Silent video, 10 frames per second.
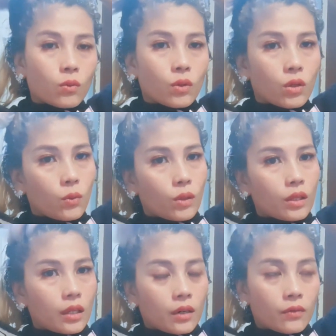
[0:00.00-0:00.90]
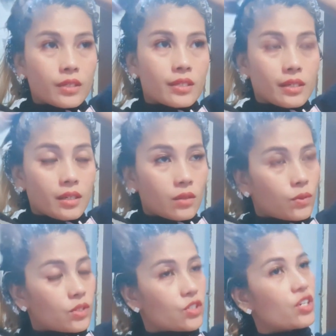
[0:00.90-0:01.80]
we will uh, rinse it
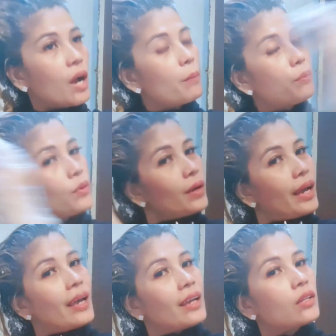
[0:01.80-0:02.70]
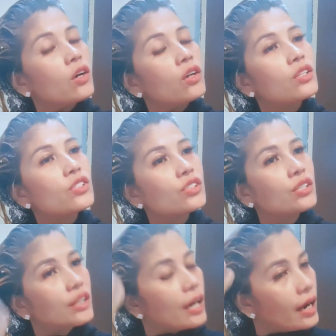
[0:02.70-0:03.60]
with shampoo and
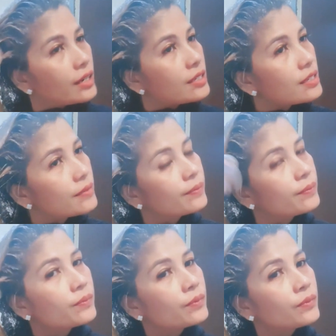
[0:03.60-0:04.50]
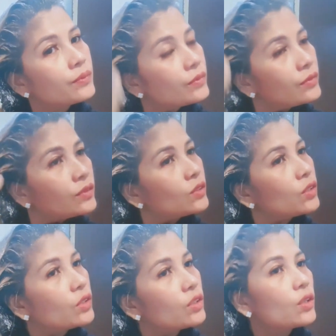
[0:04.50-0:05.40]
conditioner guys
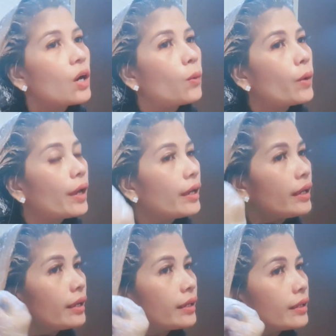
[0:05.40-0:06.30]
so don't go away